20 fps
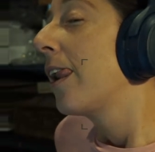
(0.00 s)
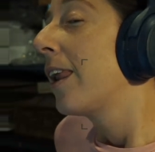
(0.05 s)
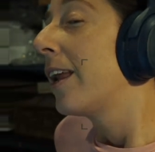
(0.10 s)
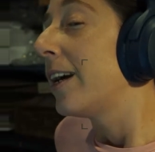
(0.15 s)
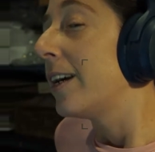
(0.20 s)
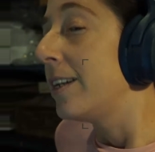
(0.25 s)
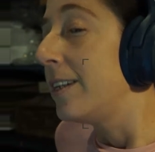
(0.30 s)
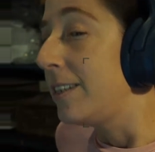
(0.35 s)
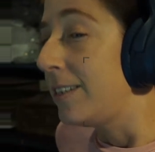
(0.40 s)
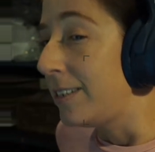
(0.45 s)

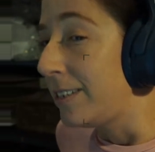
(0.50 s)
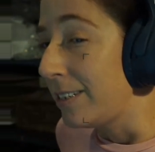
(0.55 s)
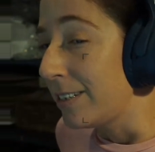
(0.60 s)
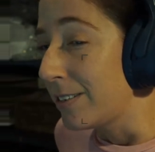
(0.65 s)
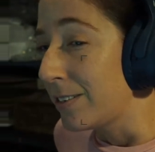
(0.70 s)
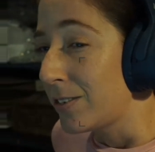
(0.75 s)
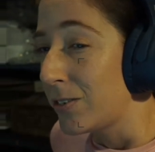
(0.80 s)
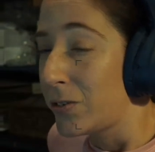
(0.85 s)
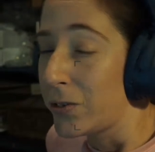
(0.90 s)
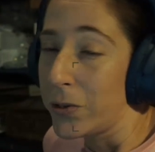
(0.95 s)

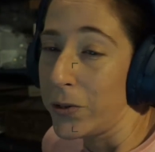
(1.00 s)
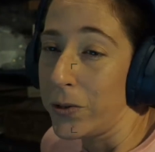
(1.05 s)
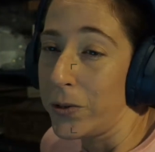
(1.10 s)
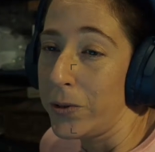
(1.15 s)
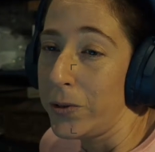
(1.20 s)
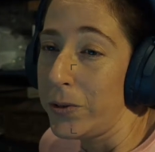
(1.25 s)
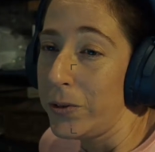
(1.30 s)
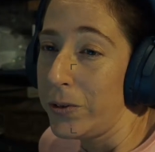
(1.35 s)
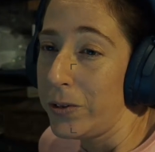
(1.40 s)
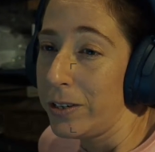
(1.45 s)
Edisto
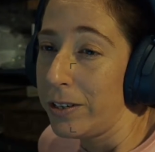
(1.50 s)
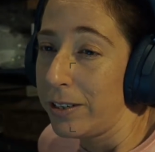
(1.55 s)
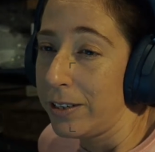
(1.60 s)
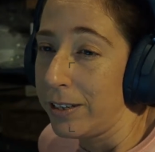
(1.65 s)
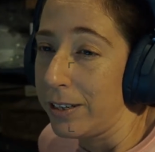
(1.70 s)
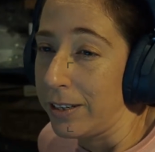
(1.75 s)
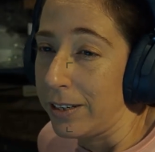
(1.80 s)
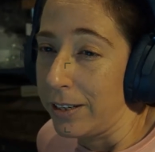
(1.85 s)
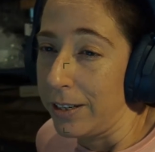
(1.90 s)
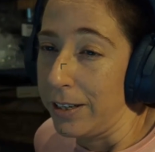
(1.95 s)

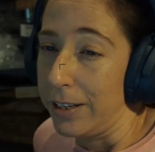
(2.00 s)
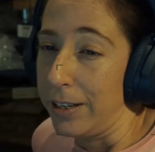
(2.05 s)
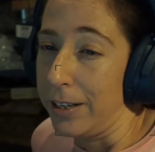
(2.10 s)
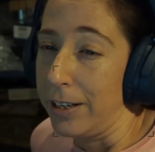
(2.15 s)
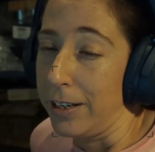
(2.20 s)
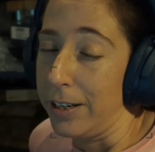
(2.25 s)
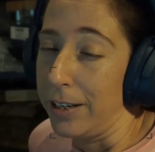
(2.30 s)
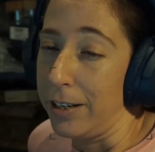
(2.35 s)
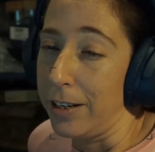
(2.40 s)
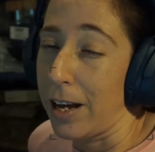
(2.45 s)

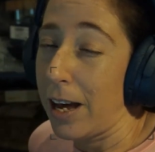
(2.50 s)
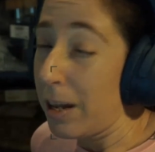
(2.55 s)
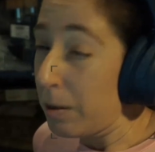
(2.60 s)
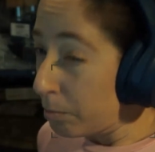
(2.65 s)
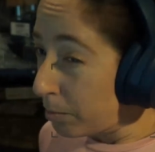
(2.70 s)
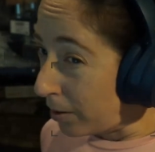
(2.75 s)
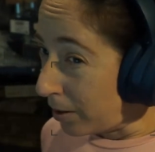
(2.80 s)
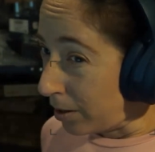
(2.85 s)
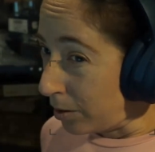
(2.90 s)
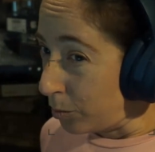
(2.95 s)

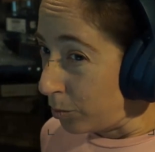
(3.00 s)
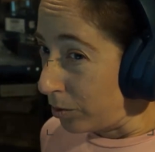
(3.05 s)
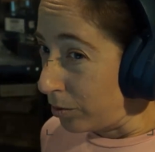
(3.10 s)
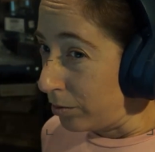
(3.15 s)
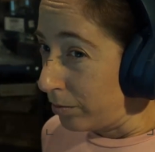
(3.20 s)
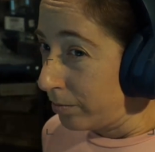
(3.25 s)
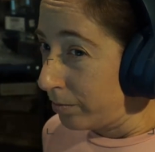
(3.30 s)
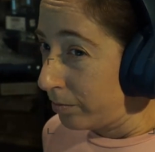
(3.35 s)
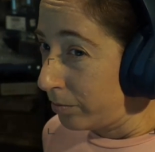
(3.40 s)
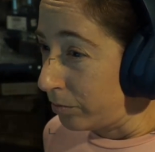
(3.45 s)
and
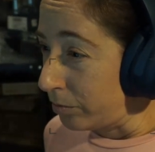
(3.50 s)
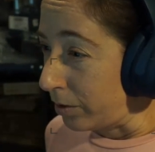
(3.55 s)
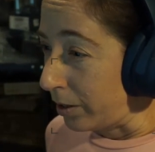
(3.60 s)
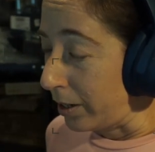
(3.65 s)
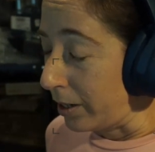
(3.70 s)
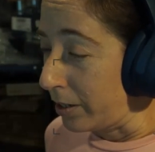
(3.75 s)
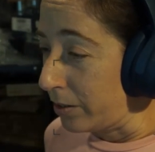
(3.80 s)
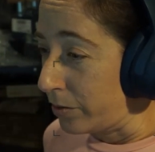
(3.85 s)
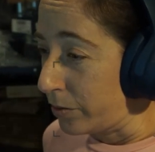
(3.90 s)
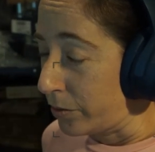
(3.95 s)
Barnwell,
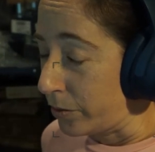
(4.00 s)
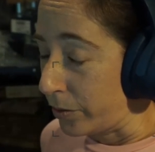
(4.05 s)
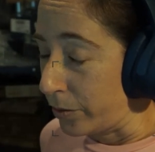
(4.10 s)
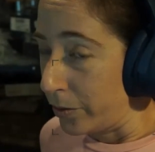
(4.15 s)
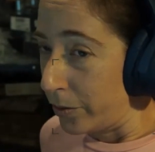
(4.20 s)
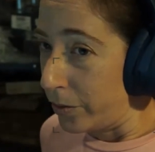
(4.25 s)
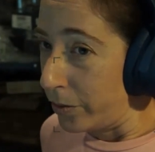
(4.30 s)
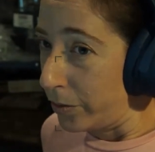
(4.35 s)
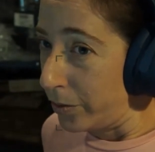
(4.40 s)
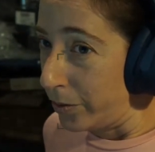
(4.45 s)
right?
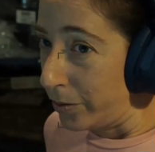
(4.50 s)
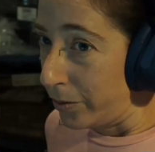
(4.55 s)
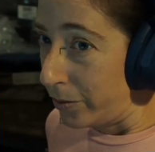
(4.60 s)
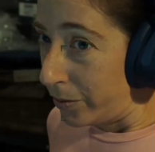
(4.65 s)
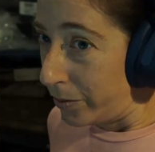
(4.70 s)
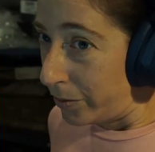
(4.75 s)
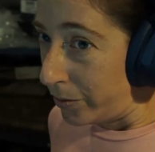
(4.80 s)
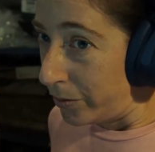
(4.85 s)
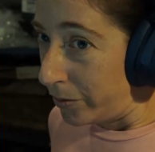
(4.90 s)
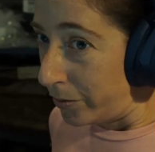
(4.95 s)

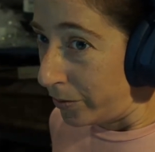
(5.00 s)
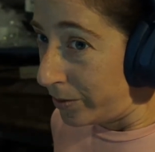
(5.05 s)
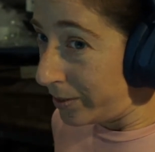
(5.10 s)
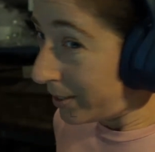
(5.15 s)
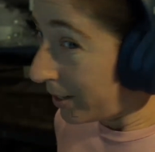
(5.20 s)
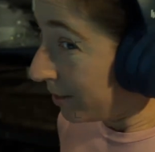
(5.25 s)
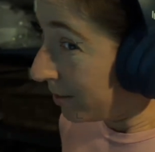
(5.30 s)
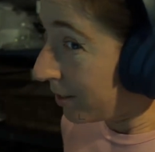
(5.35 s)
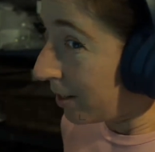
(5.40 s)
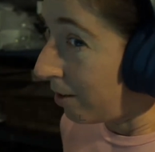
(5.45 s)
So
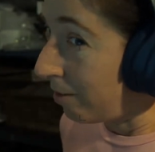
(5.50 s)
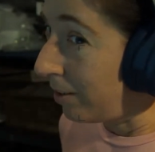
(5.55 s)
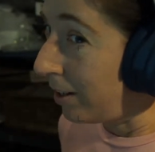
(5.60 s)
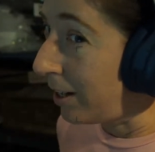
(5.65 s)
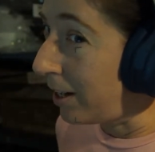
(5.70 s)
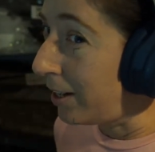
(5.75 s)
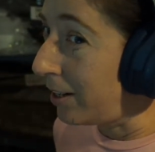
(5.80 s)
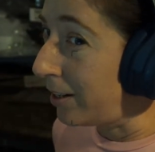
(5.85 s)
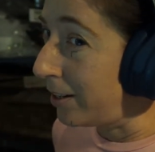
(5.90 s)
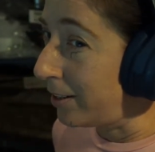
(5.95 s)
South
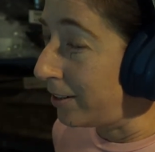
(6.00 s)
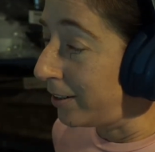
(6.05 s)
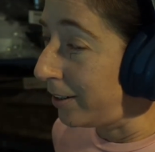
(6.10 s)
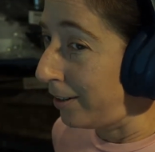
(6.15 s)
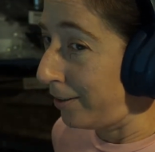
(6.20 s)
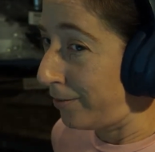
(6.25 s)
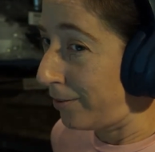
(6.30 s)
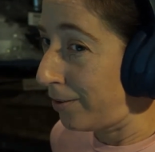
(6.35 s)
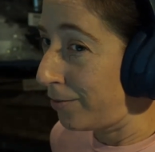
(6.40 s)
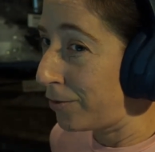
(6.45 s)
Carolina,
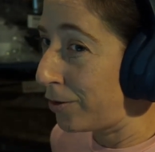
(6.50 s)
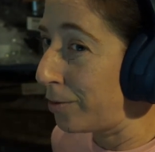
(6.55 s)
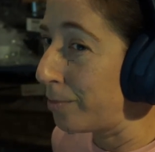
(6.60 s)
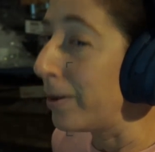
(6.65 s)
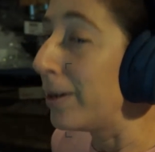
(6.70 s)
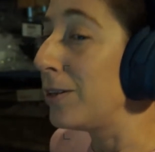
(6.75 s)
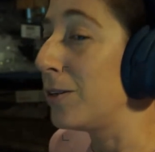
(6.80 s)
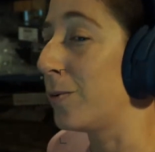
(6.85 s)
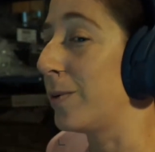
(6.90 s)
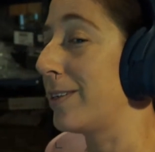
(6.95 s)
if I've got
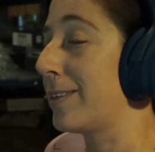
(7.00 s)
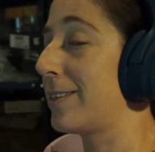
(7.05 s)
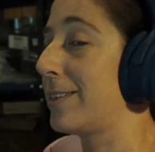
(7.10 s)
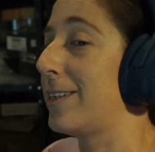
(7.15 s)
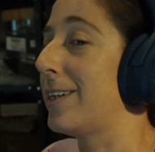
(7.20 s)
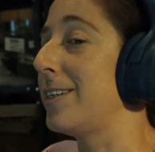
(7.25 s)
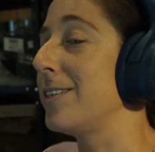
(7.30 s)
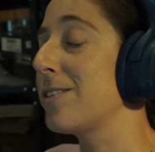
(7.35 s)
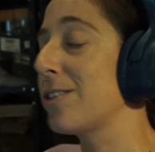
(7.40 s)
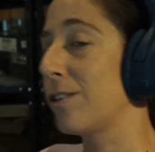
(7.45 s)
my US
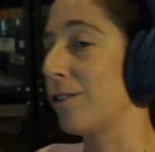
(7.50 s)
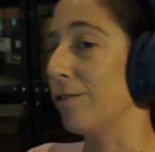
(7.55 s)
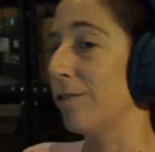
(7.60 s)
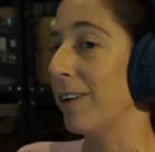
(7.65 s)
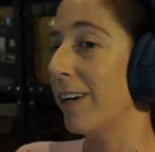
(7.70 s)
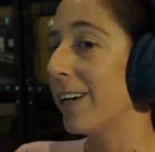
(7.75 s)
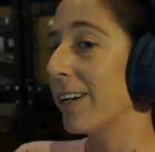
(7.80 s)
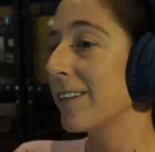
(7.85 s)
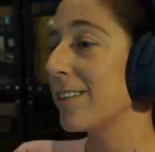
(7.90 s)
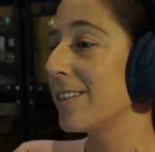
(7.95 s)
states
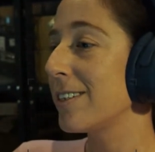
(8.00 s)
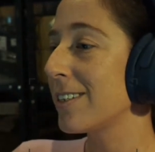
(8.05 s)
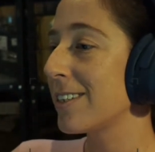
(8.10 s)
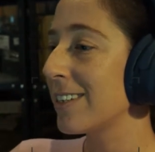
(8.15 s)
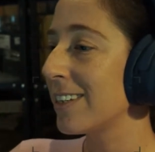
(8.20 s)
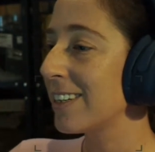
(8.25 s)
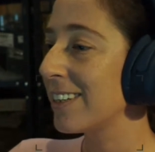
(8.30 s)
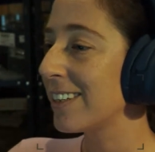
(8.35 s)
correct.